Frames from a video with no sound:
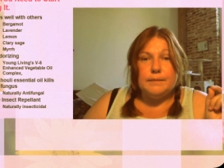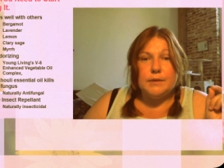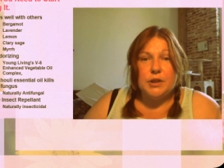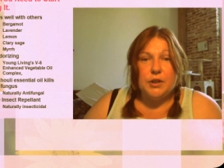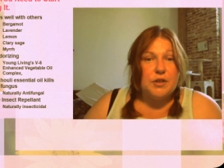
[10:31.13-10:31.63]

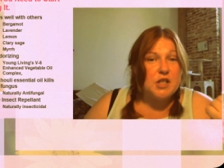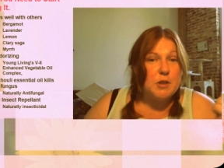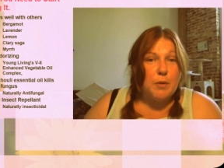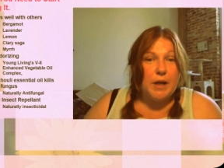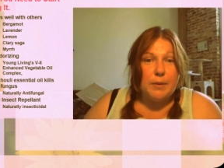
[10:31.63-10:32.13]
So you can
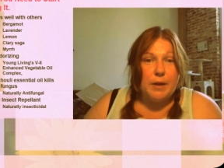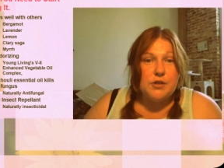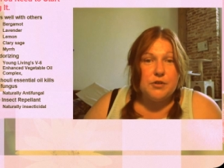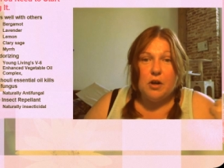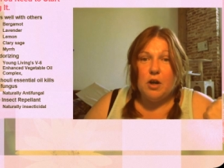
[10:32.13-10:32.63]
spray it
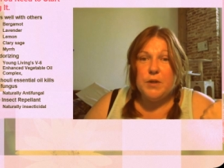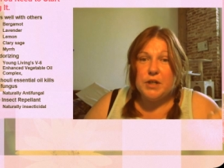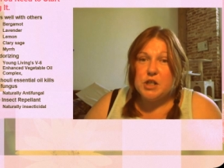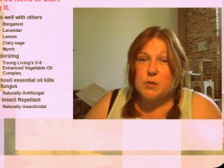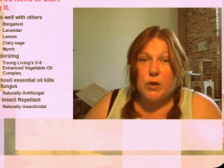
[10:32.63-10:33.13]
around your home, you
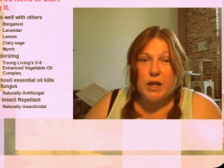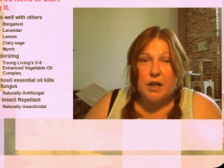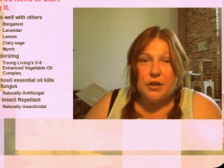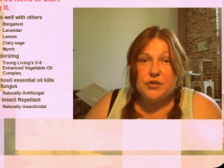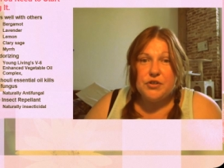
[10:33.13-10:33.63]
can spray it
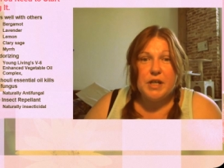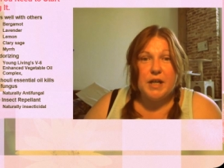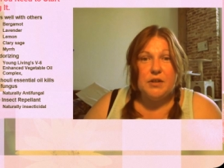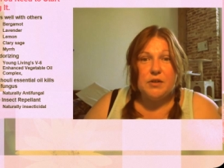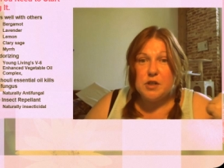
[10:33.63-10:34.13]
on your
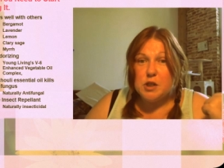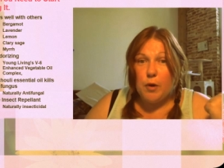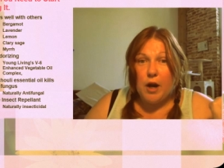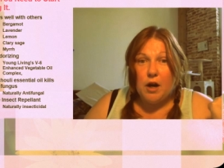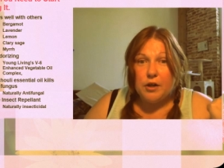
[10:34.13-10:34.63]
skin, you can
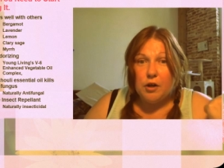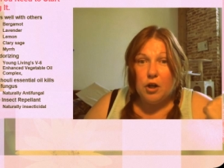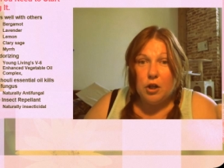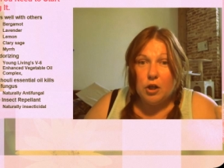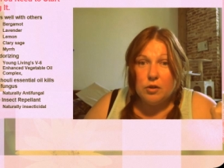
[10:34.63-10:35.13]
spray it on your
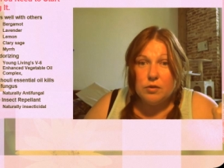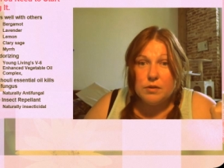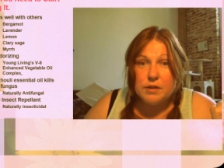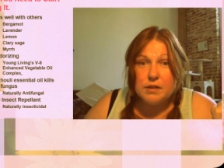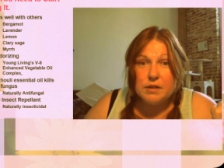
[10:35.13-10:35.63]

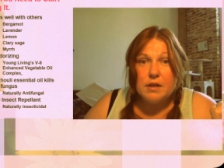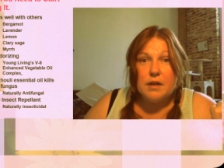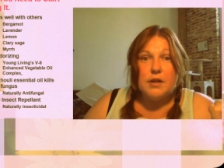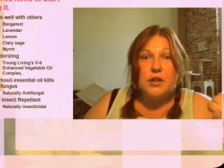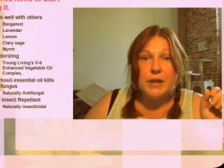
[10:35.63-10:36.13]
clothes.
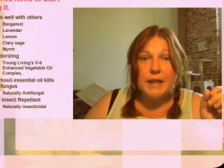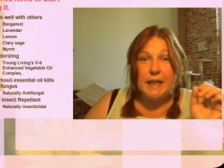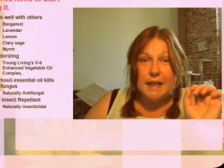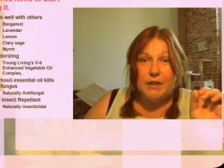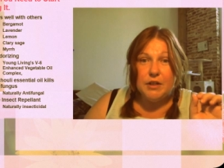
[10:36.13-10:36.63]
You can
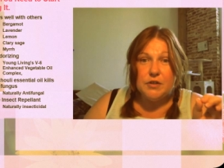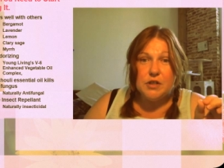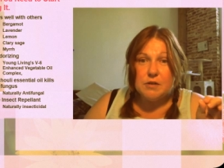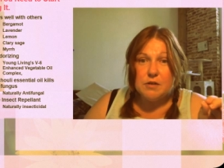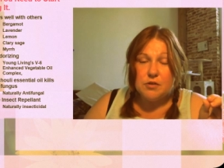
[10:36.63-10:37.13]
even
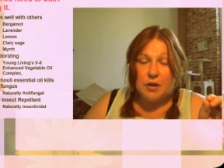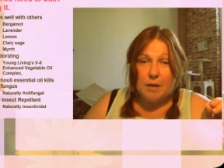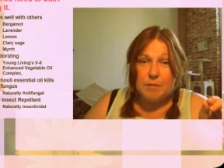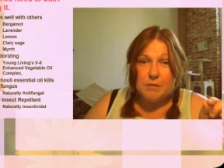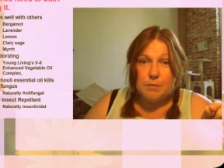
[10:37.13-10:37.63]
use
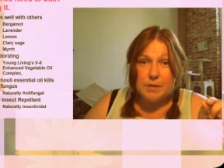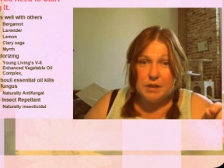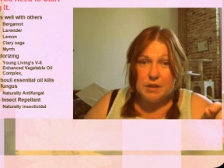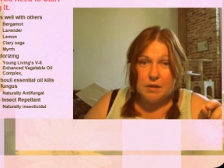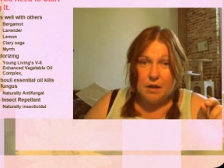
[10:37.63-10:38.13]
drops of
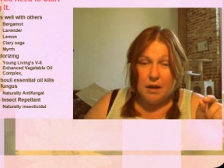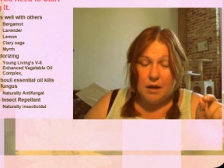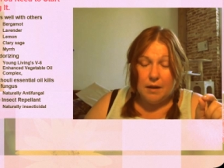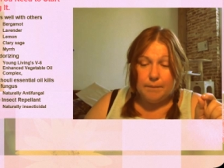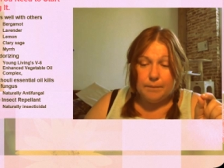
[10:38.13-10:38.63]

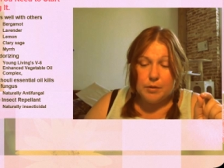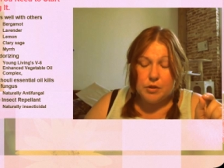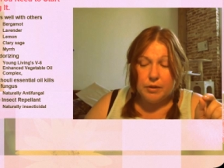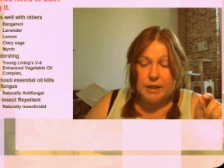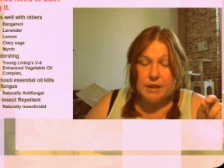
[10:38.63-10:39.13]

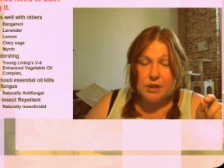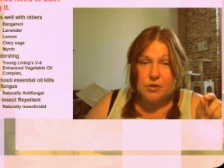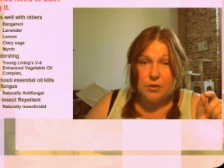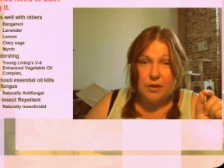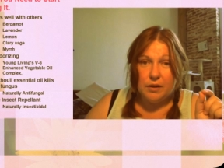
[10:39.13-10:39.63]
patchouli
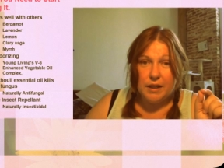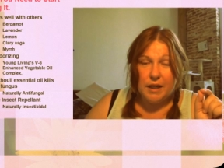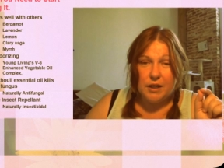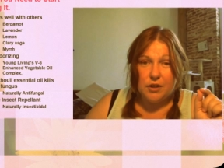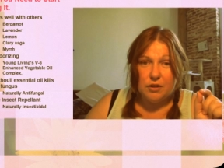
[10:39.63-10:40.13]
essential oil
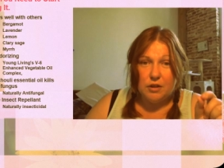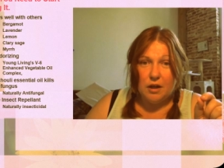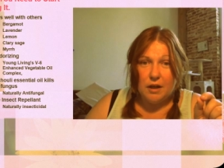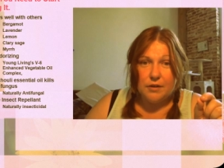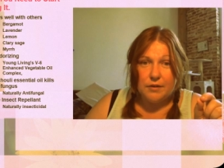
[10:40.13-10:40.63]
in your
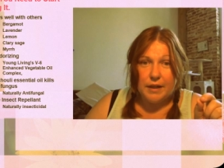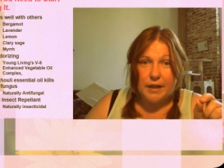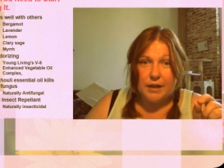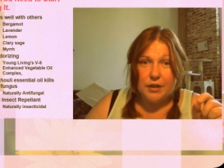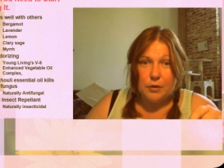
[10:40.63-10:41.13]

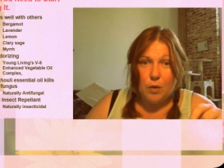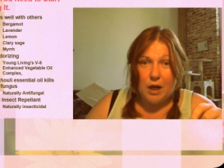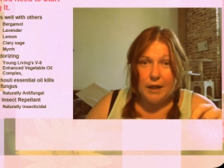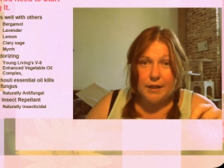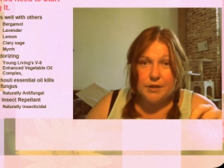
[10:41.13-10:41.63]
laundry, in your
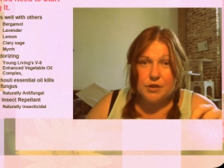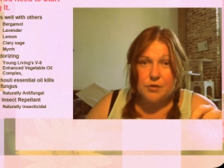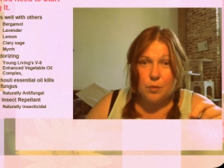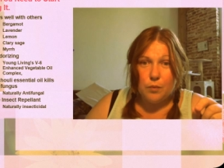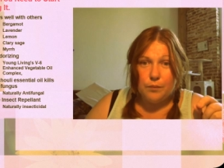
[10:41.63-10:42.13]
wash,
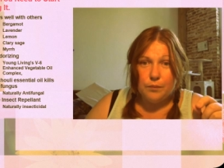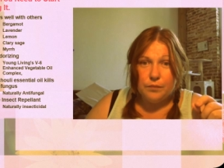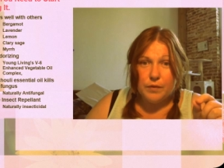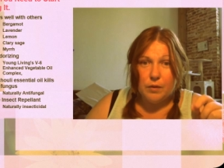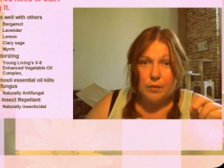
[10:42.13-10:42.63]

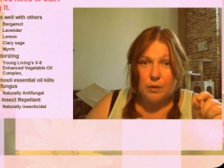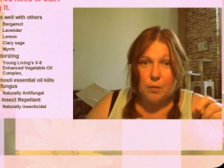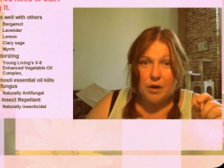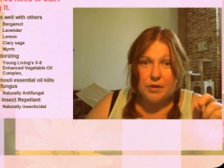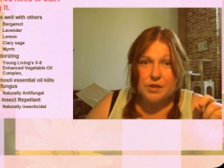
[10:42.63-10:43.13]
when the
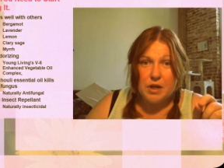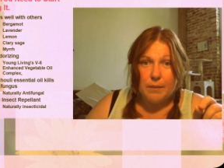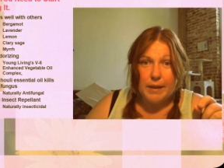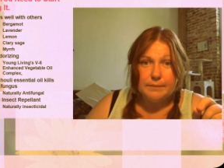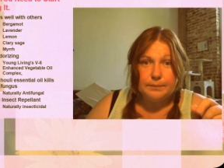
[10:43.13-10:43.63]
water's
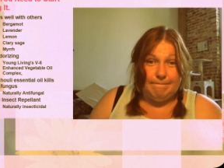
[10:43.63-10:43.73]
going.